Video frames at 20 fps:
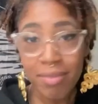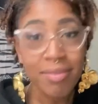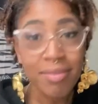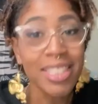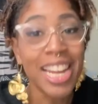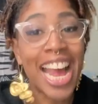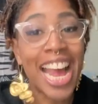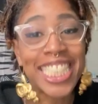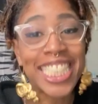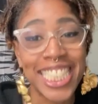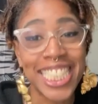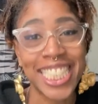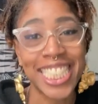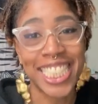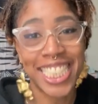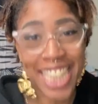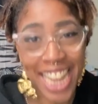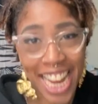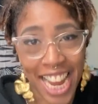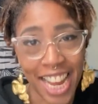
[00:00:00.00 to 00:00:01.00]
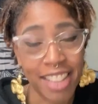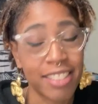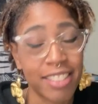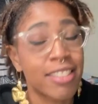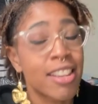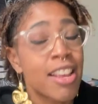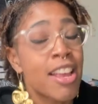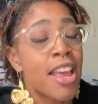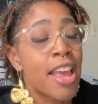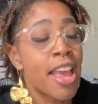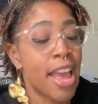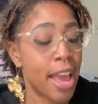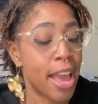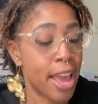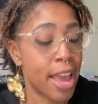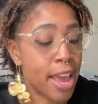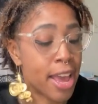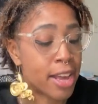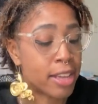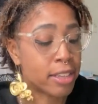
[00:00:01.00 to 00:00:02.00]
as it stands.
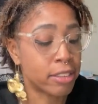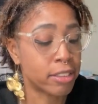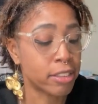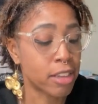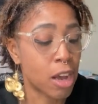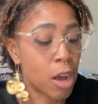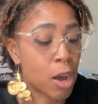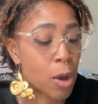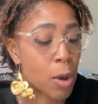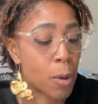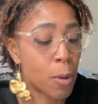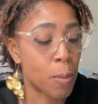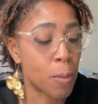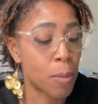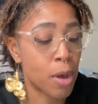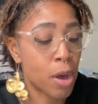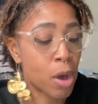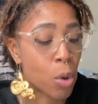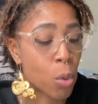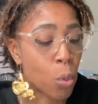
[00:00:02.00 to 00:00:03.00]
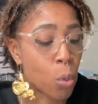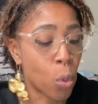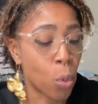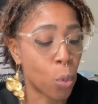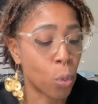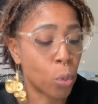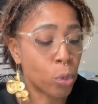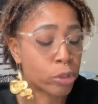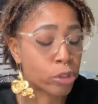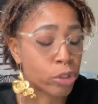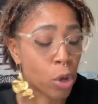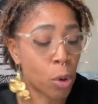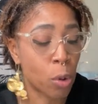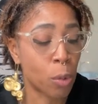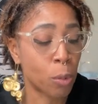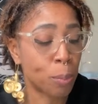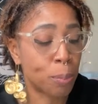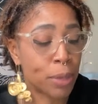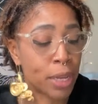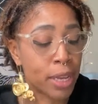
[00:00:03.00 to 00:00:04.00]
And
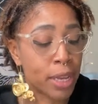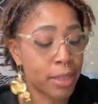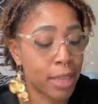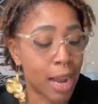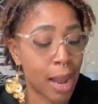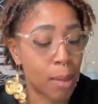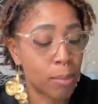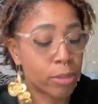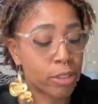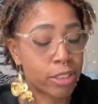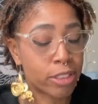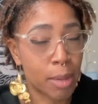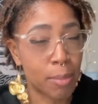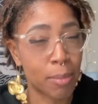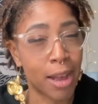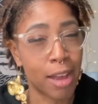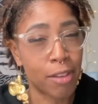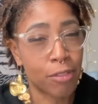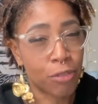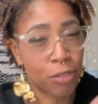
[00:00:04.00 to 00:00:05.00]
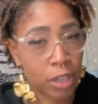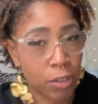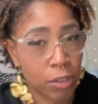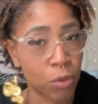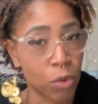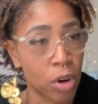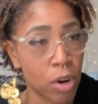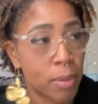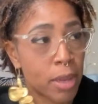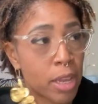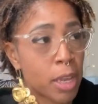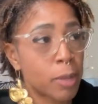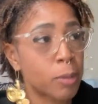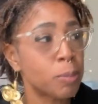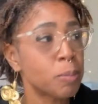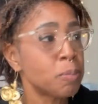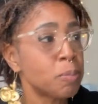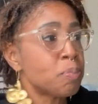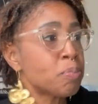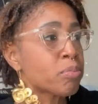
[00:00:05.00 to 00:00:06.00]
so being that I'm semi freeforming,
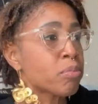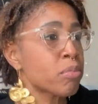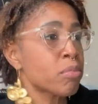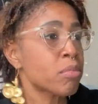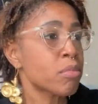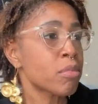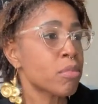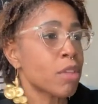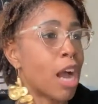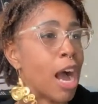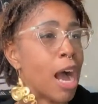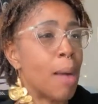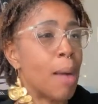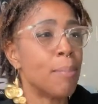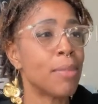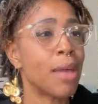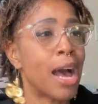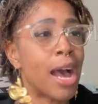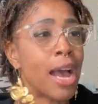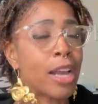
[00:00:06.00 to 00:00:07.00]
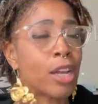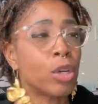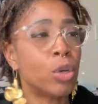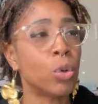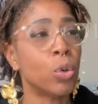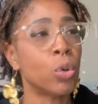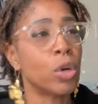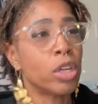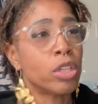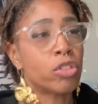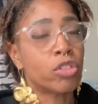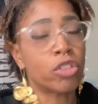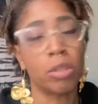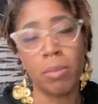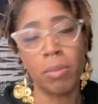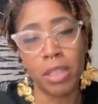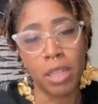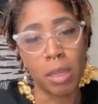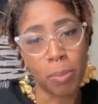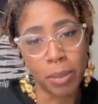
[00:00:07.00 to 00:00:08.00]
I'm not going to
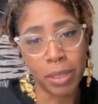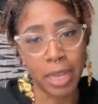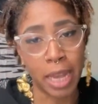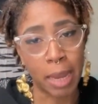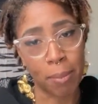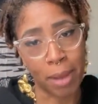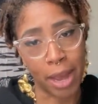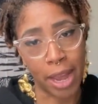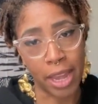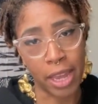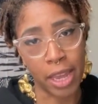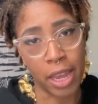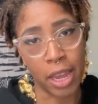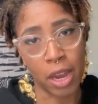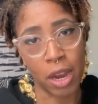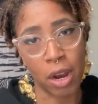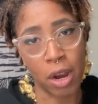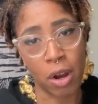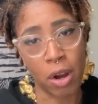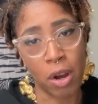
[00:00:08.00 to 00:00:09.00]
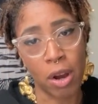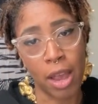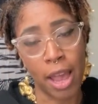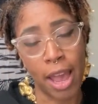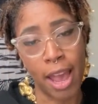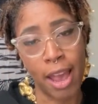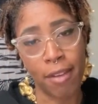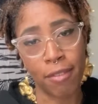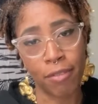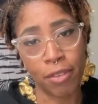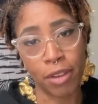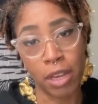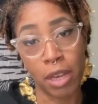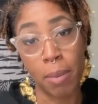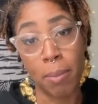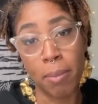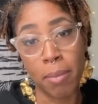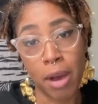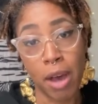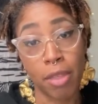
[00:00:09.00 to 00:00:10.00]
manipulate my hair every
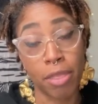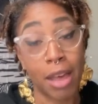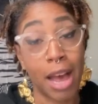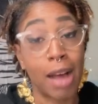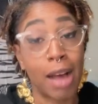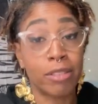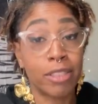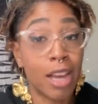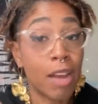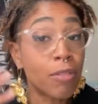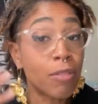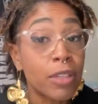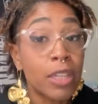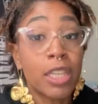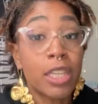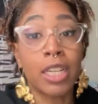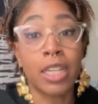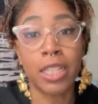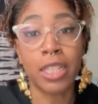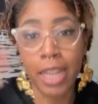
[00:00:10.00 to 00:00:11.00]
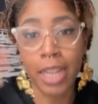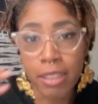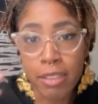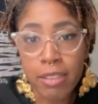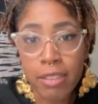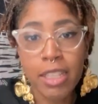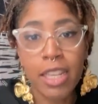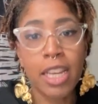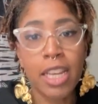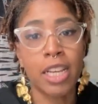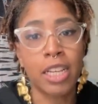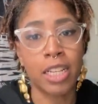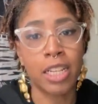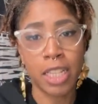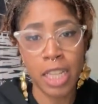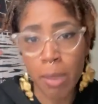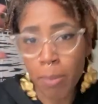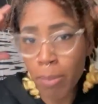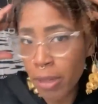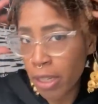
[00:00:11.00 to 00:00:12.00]
month. I'll definitely cleanse it,
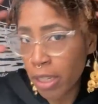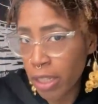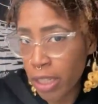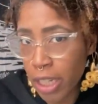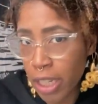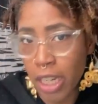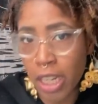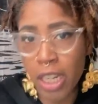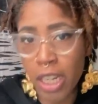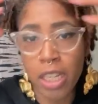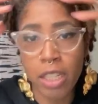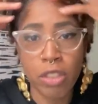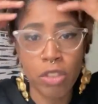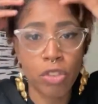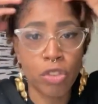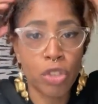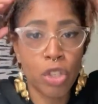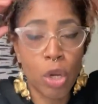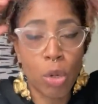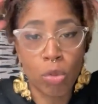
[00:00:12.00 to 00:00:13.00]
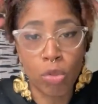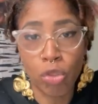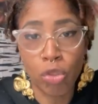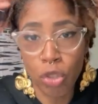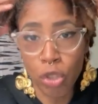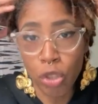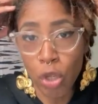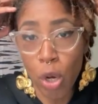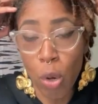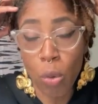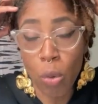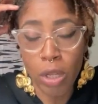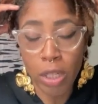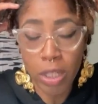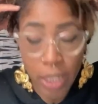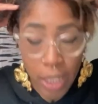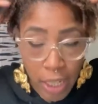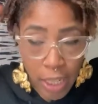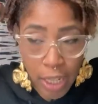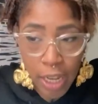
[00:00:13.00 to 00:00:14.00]
keep it clean,
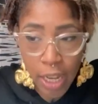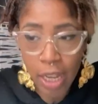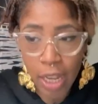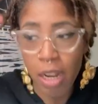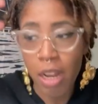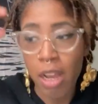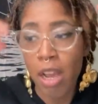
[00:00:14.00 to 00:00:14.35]
clean it.